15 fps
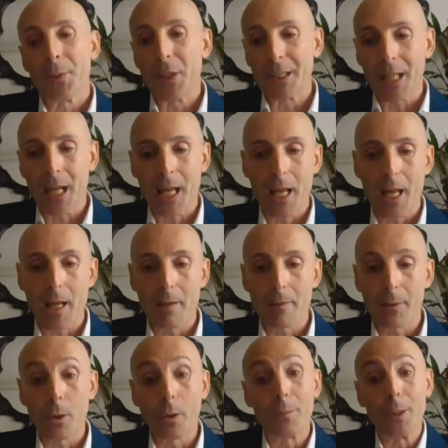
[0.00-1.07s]
that
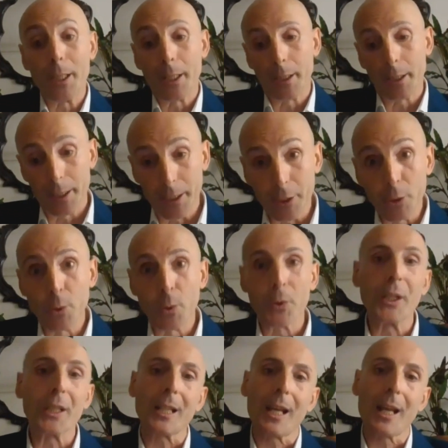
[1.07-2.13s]
have of the
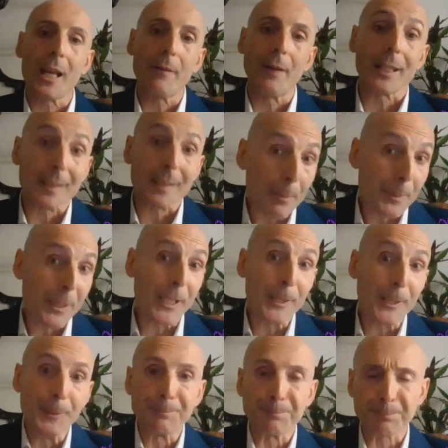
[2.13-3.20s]
EU that have
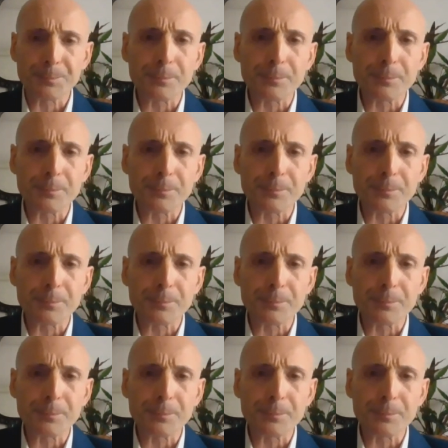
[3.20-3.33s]
accepted